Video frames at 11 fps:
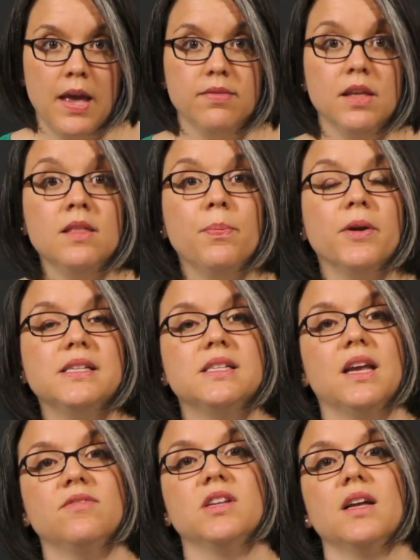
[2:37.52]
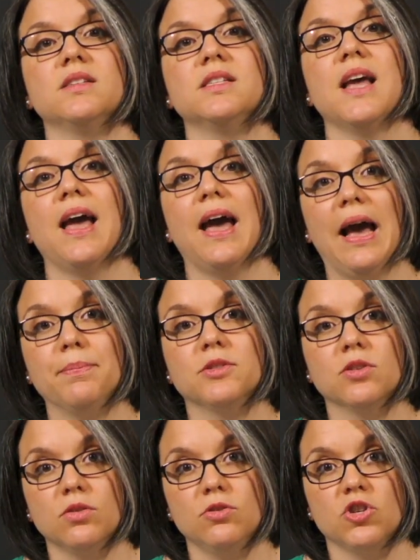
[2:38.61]
Then the priest gives us
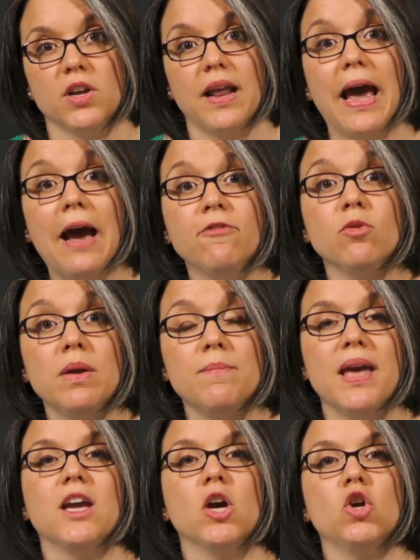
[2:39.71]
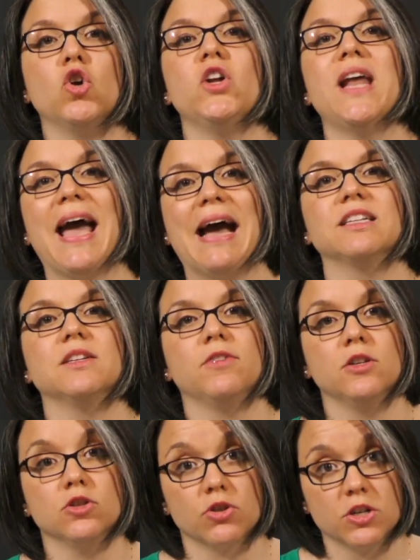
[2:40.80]
absolution after we make a good act of
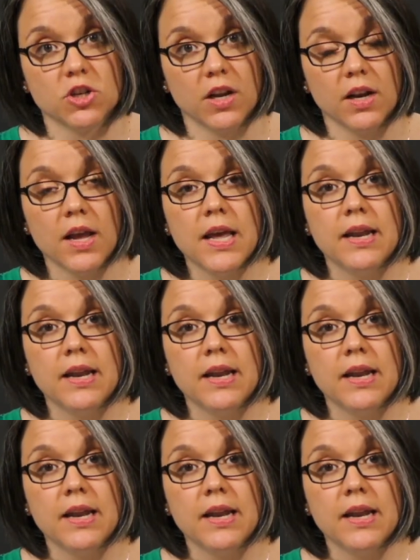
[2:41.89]
contrition.